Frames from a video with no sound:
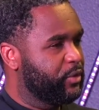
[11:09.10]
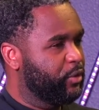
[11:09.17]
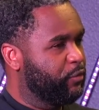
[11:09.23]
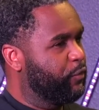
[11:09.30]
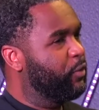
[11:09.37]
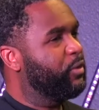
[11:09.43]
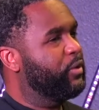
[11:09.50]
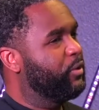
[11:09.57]

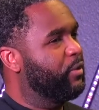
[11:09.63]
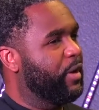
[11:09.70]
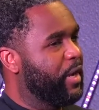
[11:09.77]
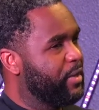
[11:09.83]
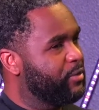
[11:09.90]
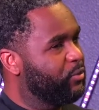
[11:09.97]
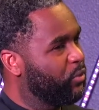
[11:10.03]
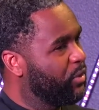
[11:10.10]
fully
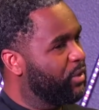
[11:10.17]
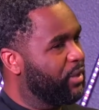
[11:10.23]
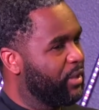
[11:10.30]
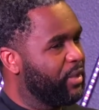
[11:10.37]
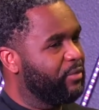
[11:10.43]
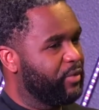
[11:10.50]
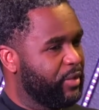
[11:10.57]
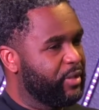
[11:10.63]
grasp what
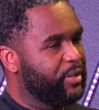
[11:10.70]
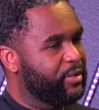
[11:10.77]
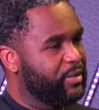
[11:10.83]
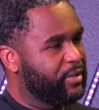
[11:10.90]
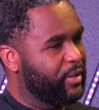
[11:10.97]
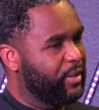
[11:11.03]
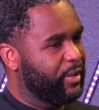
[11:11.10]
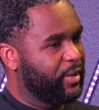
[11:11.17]
love
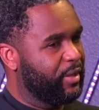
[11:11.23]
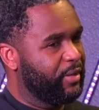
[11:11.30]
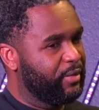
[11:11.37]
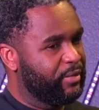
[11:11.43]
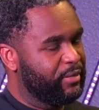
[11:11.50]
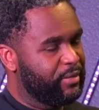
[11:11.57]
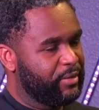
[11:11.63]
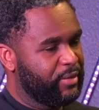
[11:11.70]
is.
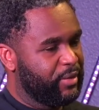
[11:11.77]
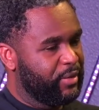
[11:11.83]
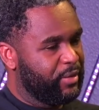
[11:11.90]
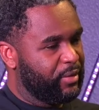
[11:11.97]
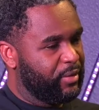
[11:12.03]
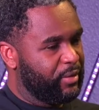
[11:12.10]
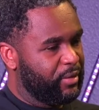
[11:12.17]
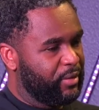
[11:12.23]
And
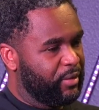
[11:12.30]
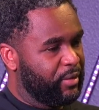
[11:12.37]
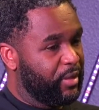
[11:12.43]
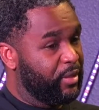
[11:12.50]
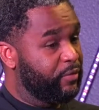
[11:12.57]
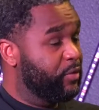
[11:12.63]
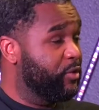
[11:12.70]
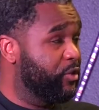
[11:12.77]

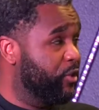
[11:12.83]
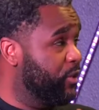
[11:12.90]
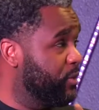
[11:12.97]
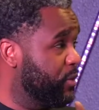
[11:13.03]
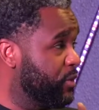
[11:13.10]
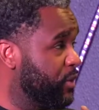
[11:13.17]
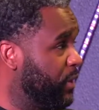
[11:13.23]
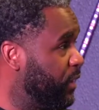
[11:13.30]
love is
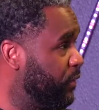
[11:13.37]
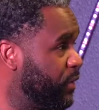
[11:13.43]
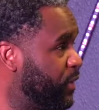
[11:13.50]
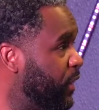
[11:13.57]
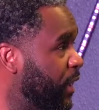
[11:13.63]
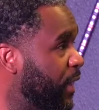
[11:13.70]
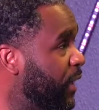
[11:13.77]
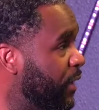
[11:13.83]
Jesus. Love
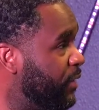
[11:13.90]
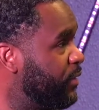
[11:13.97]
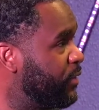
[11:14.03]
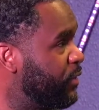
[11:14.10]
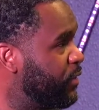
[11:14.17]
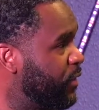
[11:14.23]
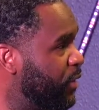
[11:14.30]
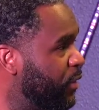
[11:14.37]
is God.
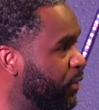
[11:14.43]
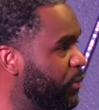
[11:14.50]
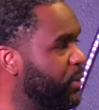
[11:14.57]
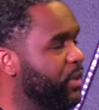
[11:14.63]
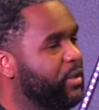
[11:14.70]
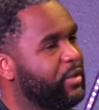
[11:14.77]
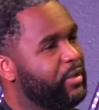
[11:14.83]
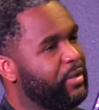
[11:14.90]

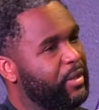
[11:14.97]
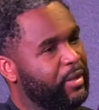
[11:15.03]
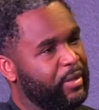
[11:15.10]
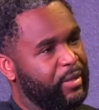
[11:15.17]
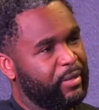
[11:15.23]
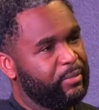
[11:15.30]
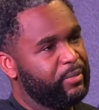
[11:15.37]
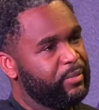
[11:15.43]
So
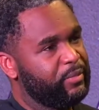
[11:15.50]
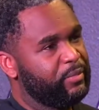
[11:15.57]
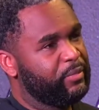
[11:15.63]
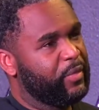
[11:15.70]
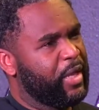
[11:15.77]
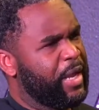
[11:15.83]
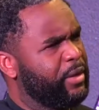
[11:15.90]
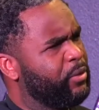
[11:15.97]

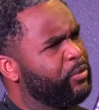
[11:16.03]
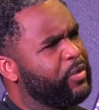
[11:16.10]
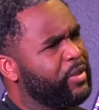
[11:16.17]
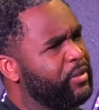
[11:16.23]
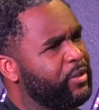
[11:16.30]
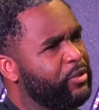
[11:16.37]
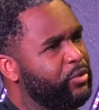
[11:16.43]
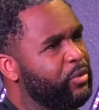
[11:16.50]
I don't
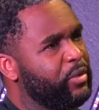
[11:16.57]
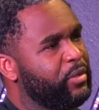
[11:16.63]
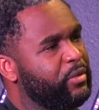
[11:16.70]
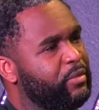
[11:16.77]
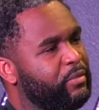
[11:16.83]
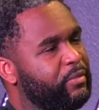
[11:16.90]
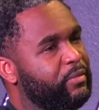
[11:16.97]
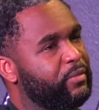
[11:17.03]
think that you
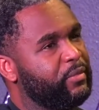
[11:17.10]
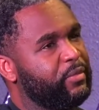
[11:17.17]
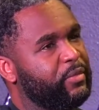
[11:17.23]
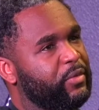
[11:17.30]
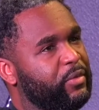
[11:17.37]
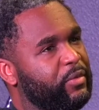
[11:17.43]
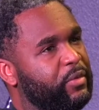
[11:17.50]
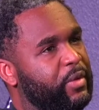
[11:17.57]
can.
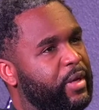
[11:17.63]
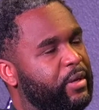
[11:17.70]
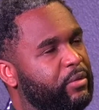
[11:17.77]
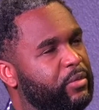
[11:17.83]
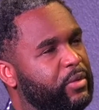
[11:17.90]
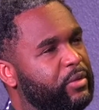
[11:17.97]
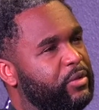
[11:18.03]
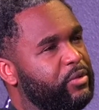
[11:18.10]
I
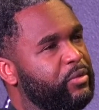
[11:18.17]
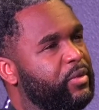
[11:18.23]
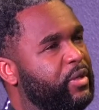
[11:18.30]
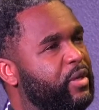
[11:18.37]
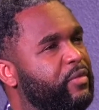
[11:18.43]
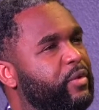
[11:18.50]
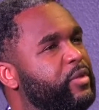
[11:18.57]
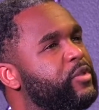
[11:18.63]
don't think that you
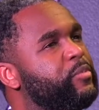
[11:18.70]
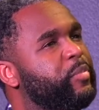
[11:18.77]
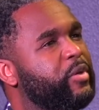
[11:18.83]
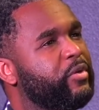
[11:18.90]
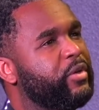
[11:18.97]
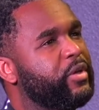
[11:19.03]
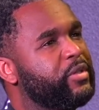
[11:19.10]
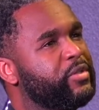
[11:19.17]
can ever
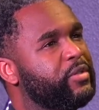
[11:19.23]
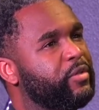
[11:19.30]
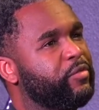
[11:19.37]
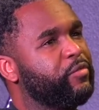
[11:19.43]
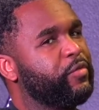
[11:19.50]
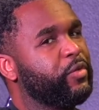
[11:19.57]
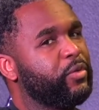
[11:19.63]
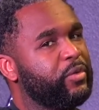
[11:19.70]
experience the
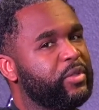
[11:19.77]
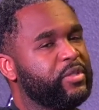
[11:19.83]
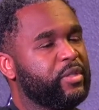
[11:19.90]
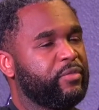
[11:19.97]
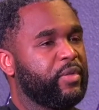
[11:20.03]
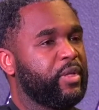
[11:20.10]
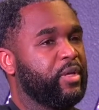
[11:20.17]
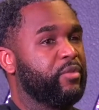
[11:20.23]

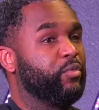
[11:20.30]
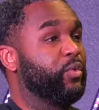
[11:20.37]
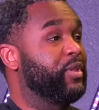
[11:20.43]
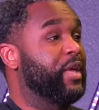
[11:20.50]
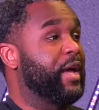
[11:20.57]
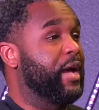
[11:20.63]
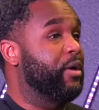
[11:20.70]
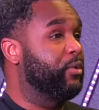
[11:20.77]
fullness of love
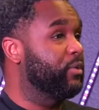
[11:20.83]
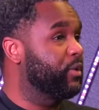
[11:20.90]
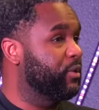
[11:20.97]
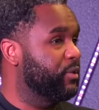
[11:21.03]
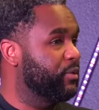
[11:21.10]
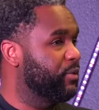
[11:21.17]
without